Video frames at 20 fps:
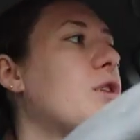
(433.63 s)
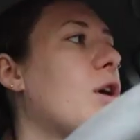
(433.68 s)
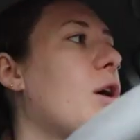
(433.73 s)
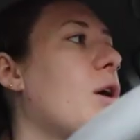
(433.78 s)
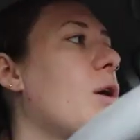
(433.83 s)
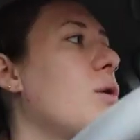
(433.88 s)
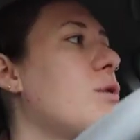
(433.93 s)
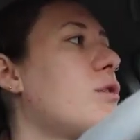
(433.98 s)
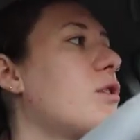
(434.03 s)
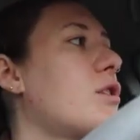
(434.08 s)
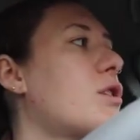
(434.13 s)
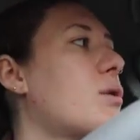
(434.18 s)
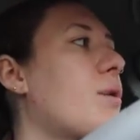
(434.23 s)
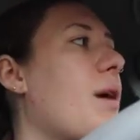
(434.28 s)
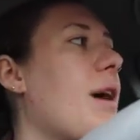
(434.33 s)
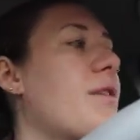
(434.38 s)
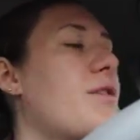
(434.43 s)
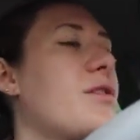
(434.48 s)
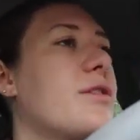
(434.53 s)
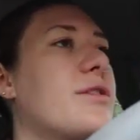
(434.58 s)
So just
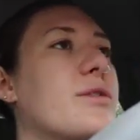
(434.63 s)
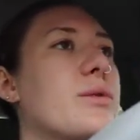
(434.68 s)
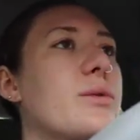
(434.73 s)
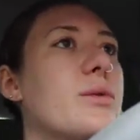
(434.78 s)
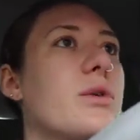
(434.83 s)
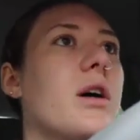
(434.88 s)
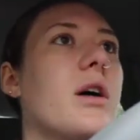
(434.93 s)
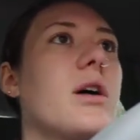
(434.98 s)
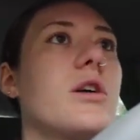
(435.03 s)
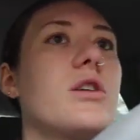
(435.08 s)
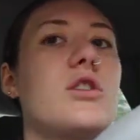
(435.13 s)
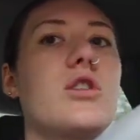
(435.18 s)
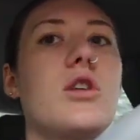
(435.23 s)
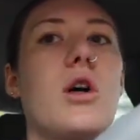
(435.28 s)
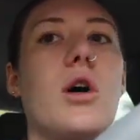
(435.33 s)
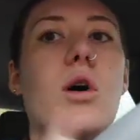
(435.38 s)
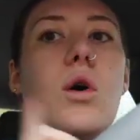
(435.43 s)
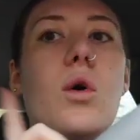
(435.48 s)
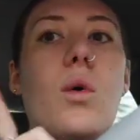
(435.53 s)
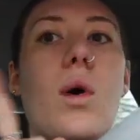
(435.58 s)
arrived to school,
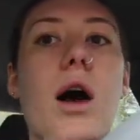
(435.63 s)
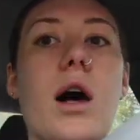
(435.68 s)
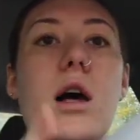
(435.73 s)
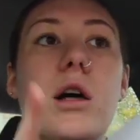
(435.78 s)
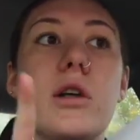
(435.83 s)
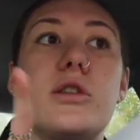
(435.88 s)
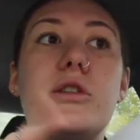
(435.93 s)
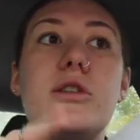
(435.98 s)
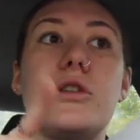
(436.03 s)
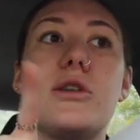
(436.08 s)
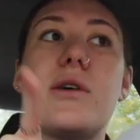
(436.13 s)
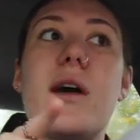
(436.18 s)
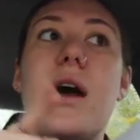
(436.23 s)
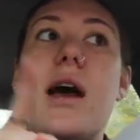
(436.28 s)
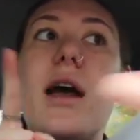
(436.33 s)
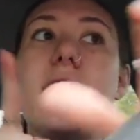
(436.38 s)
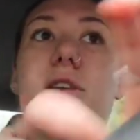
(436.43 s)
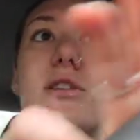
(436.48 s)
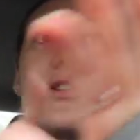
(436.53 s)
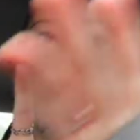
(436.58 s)
so I'll see you
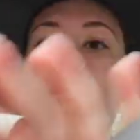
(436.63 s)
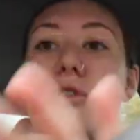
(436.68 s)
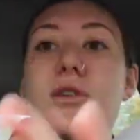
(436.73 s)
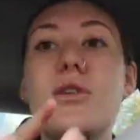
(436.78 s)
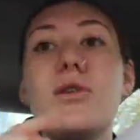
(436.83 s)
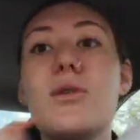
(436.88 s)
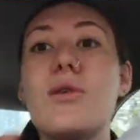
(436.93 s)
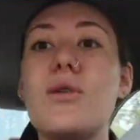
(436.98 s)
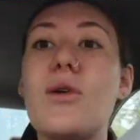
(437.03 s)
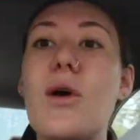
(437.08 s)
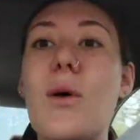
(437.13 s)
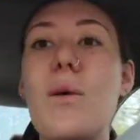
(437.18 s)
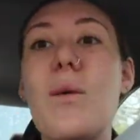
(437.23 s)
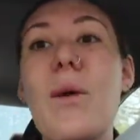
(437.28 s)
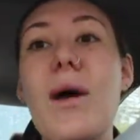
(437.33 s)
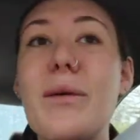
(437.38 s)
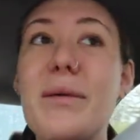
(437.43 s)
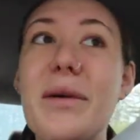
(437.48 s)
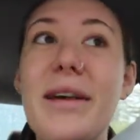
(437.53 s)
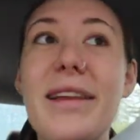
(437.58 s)
guys soon
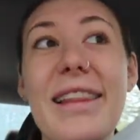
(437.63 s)
when we